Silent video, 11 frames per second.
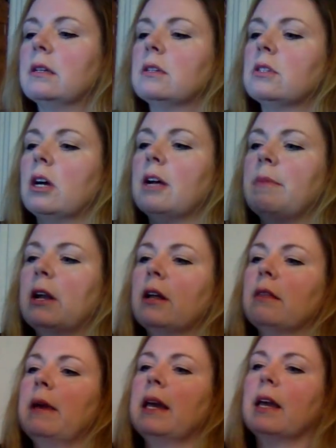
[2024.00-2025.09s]
Sorry about all
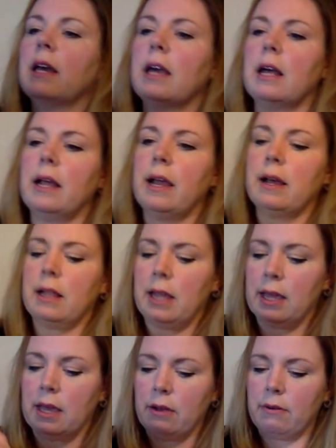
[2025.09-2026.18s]
the banging and
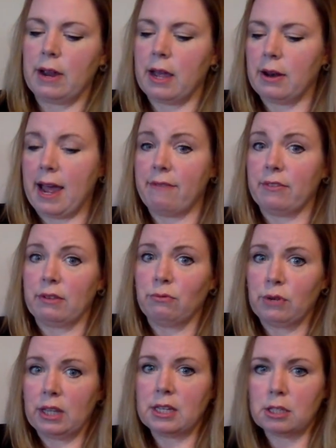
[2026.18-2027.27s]
clanking around. I have a
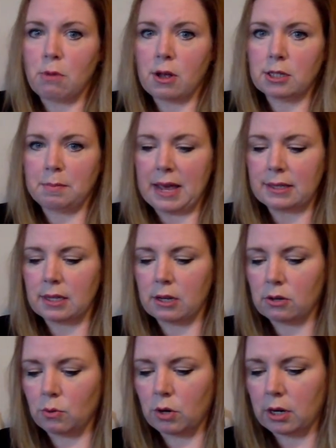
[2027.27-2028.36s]
really small space
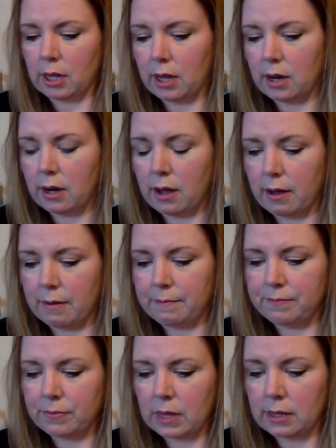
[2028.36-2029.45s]
here to work in
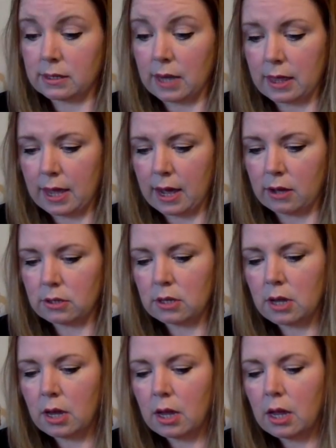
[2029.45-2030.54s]
inside the house.
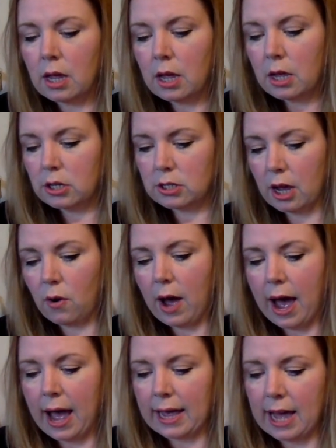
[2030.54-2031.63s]
So
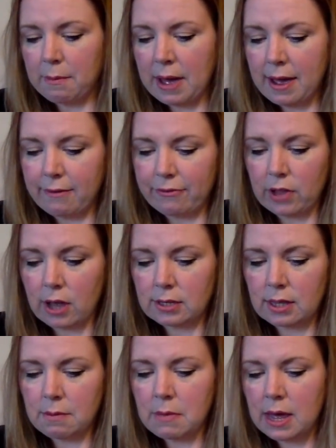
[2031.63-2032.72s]
I got my Floss
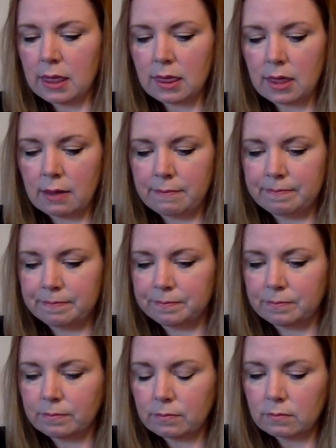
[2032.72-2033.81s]
of the Month
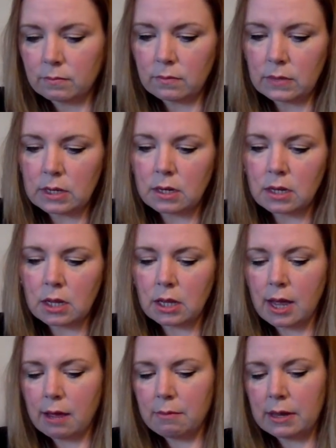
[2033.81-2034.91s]

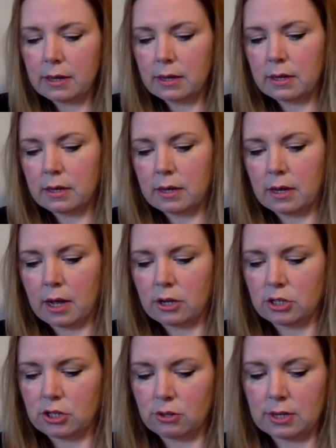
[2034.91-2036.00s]
club. I'll
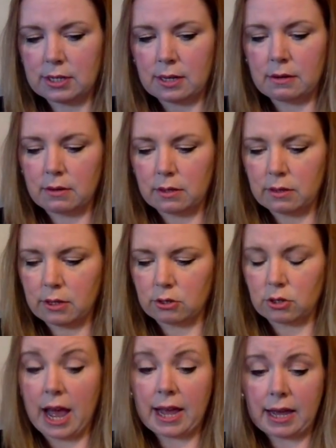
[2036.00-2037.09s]
just do this in there.
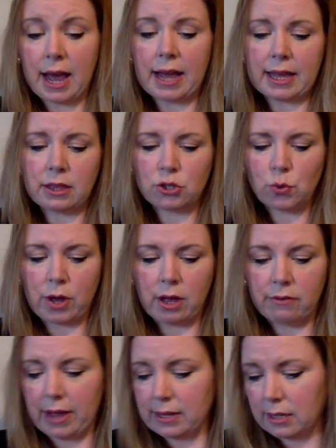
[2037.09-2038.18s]
I get the
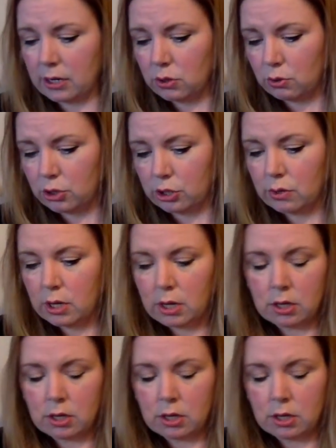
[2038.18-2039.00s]
12 as I told you.